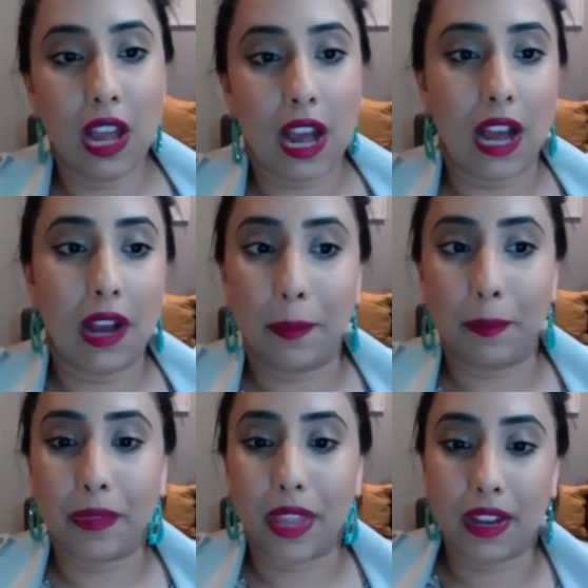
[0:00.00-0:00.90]

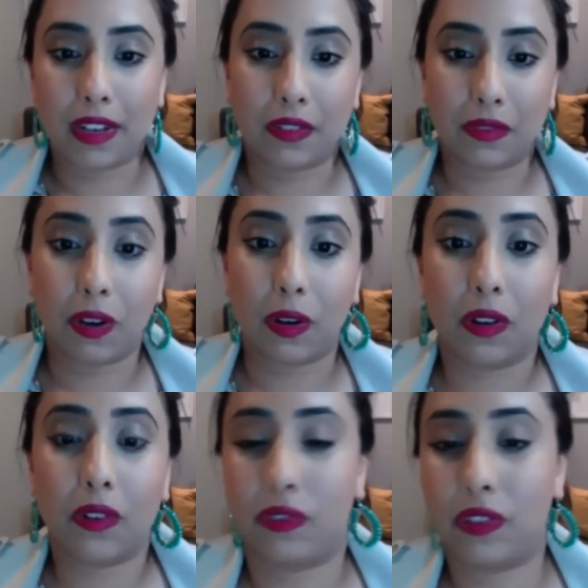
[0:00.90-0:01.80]
Um, and
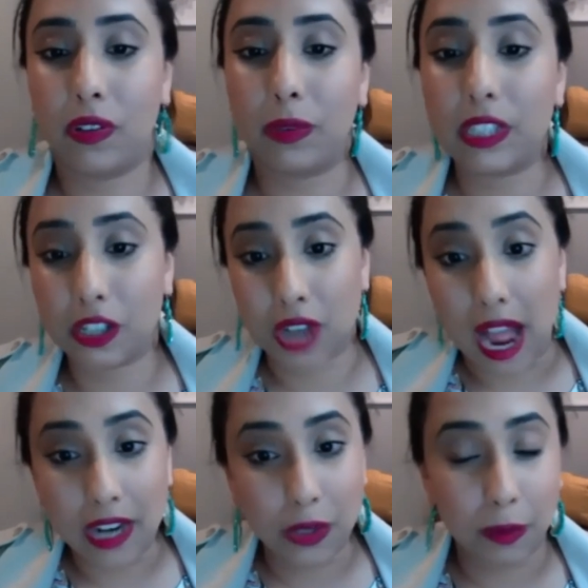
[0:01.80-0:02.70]
for for the research
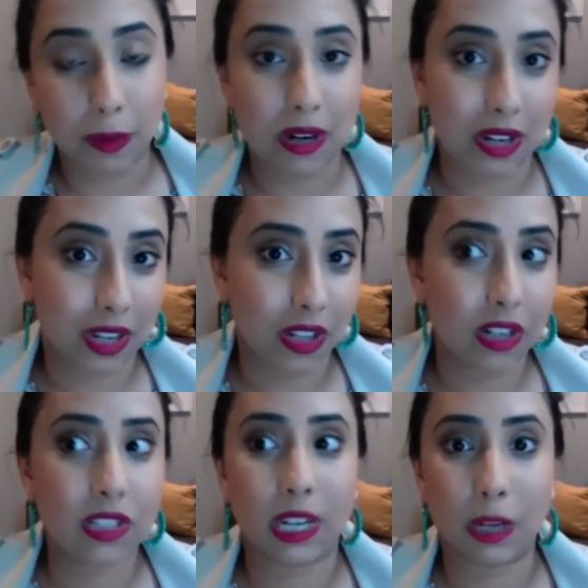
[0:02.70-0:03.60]
I do in particular,
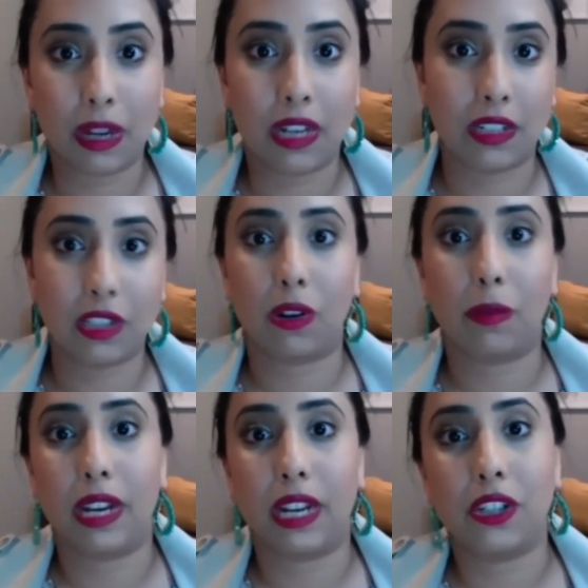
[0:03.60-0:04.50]
stigma and
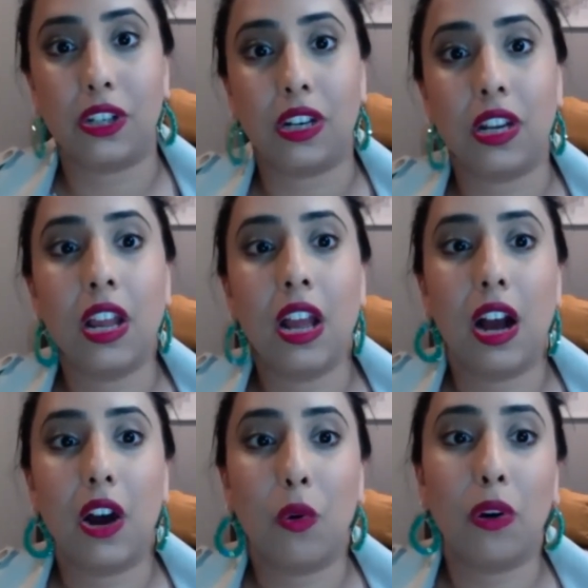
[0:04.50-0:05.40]
discrimination,
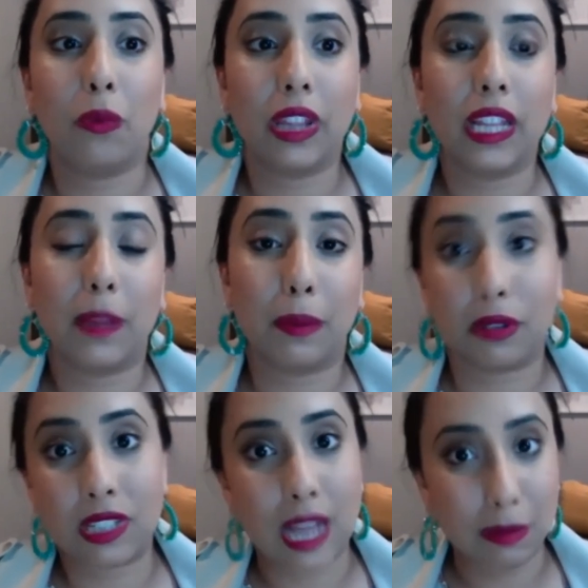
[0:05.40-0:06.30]
uh, or really the
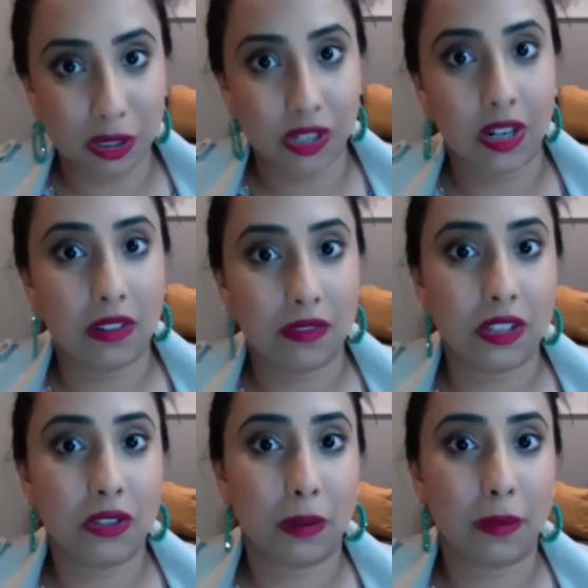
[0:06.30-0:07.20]
perception of
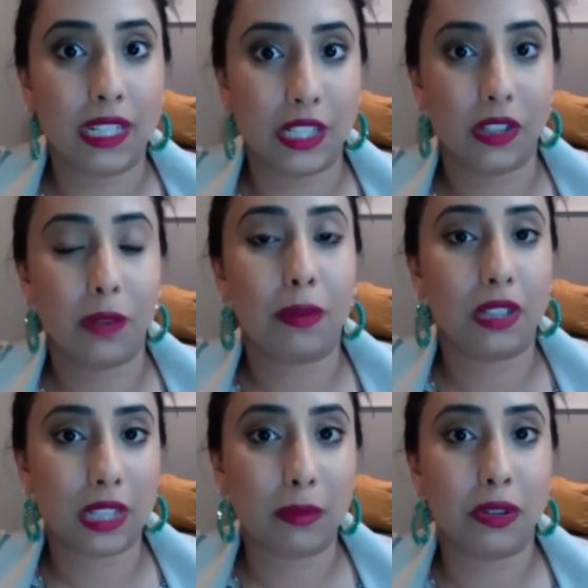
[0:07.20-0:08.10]
discrimination, or the
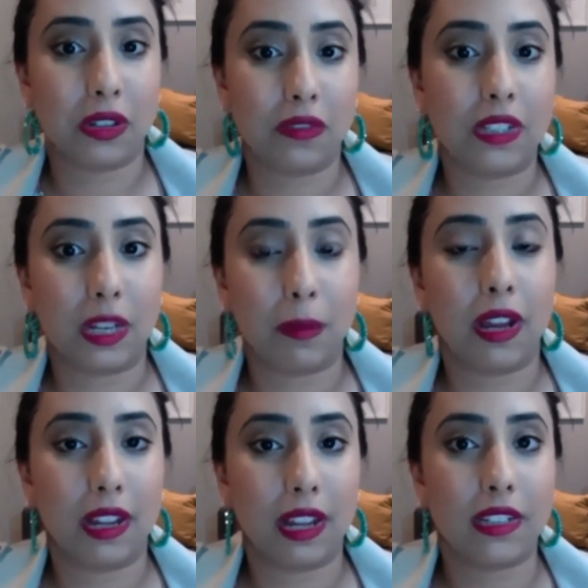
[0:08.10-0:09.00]
perception of stigma
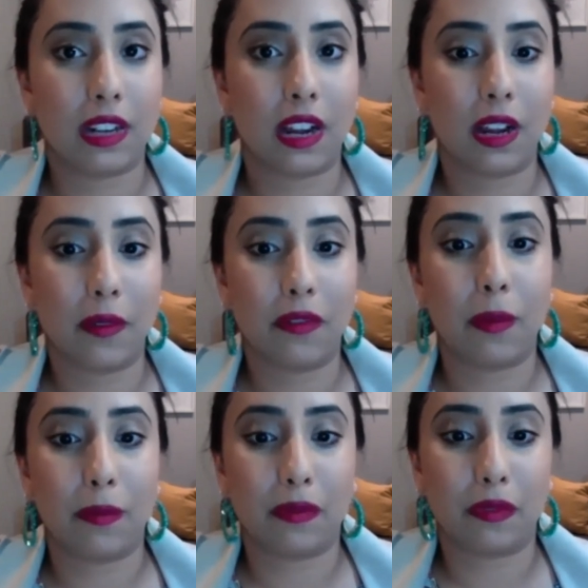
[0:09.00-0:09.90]
against uh,
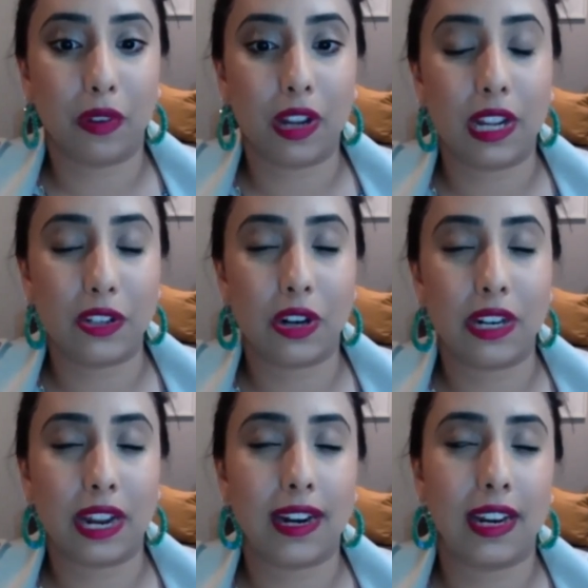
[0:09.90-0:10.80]
from against your
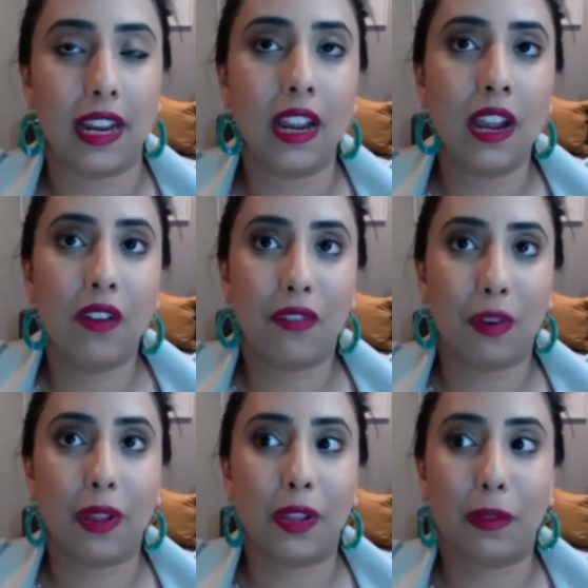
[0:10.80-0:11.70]
identity from
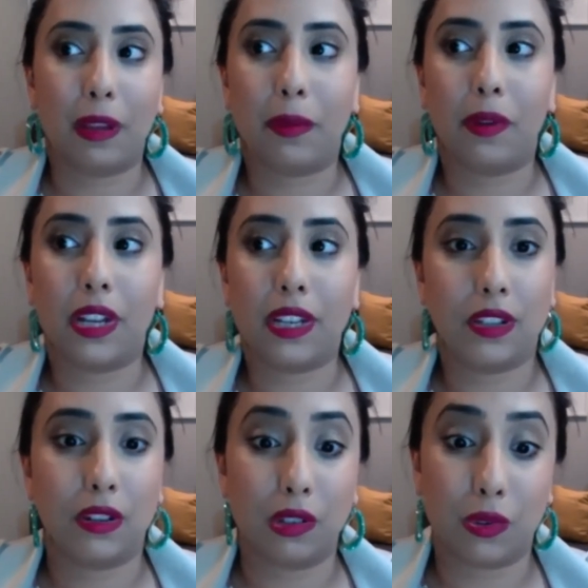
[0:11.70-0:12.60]
other people, is a
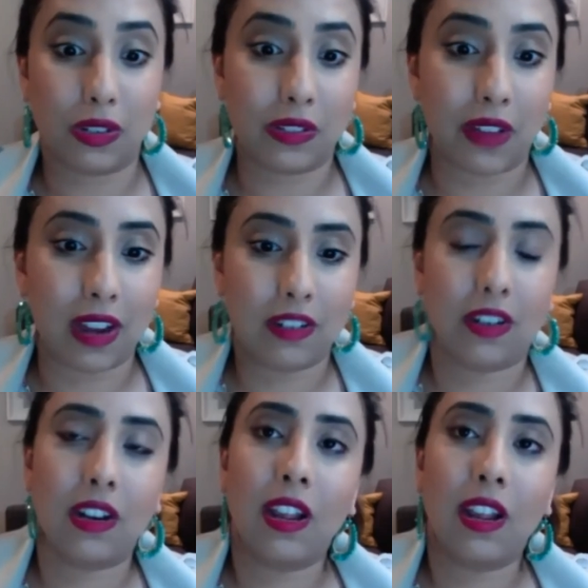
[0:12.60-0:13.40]
huge risk factor.